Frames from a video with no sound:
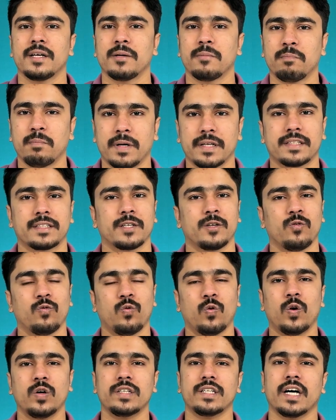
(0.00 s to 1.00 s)
But
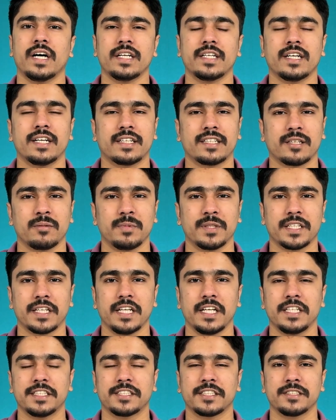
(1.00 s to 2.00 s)
what are customer
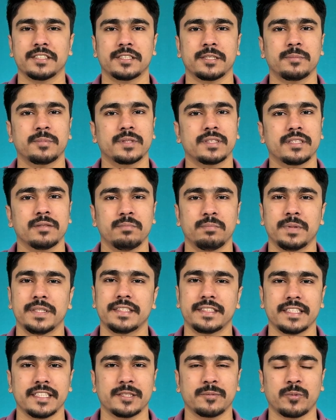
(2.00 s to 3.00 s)
relationships,
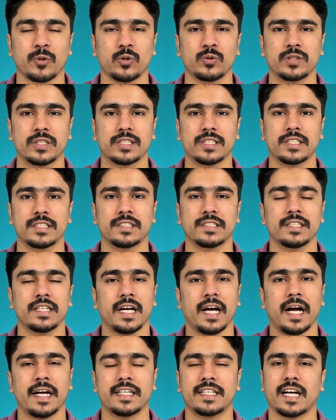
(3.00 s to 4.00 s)
business processes,
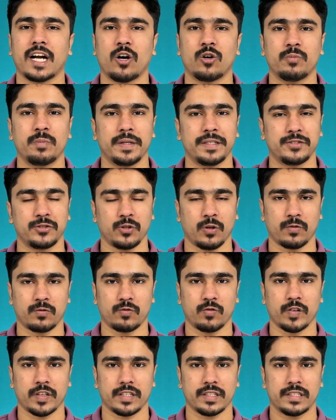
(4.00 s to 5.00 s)
and cloud-based
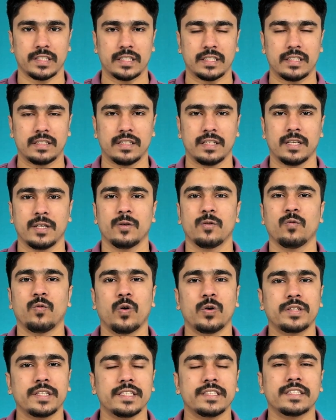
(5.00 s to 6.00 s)
software?
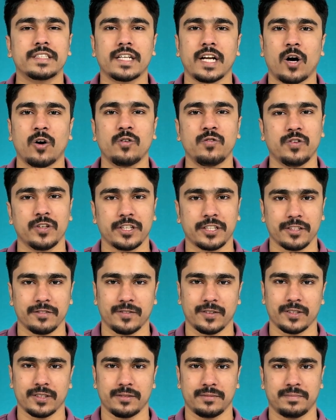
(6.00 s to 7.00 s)
What is cloud first of
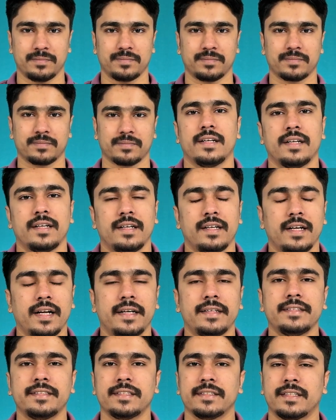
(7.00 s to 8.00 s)
all?
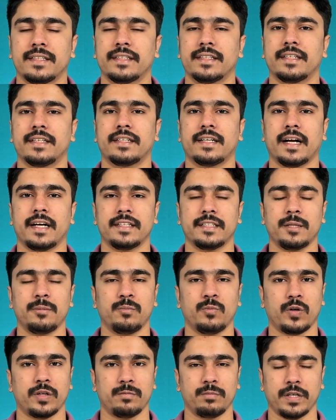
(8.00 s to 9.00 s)
Let's understand them
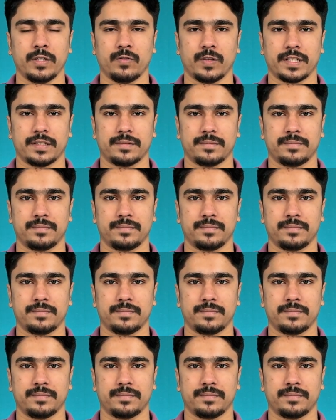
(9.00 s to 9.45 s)
one by one.